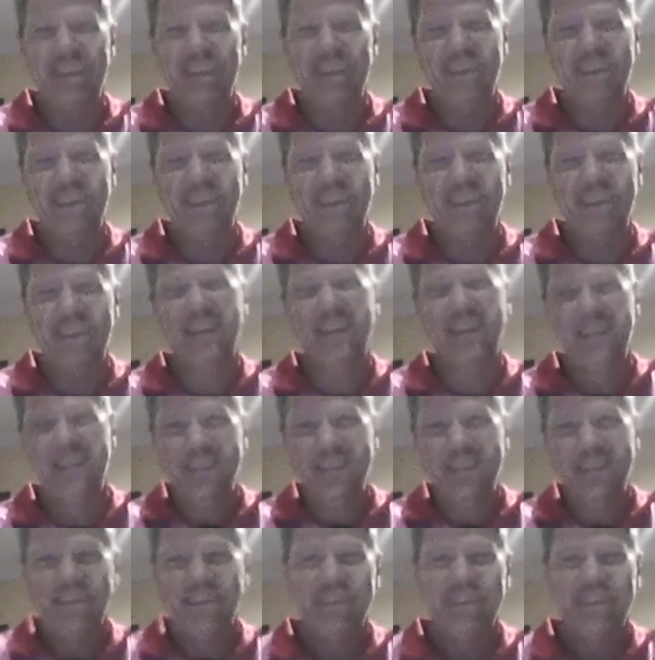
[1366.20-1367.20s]
very much for
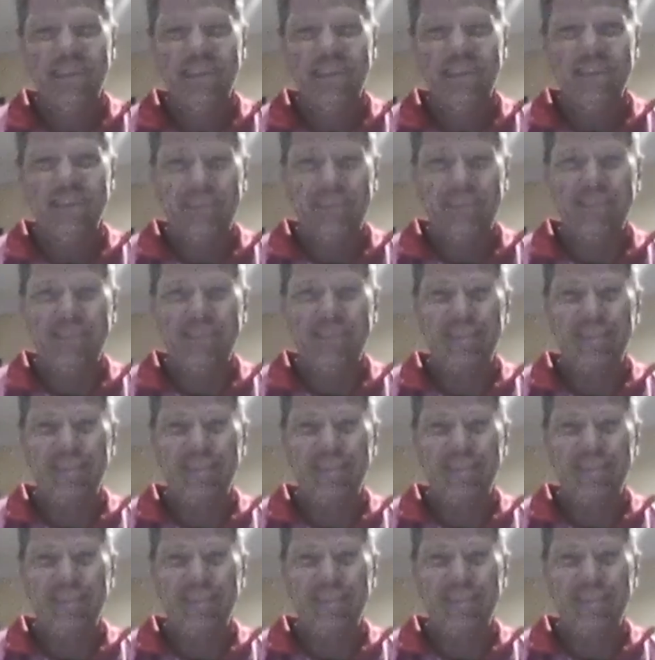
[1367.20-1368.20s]
for connecting the dots.
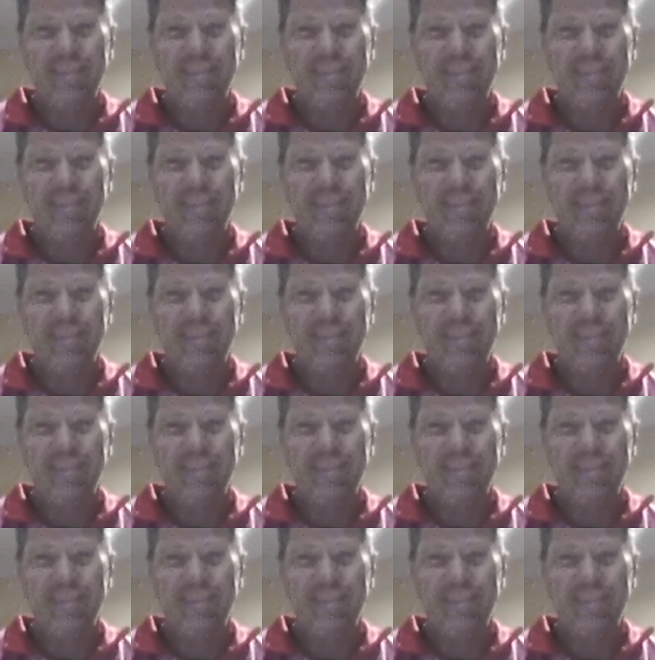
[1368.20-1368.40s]
Um,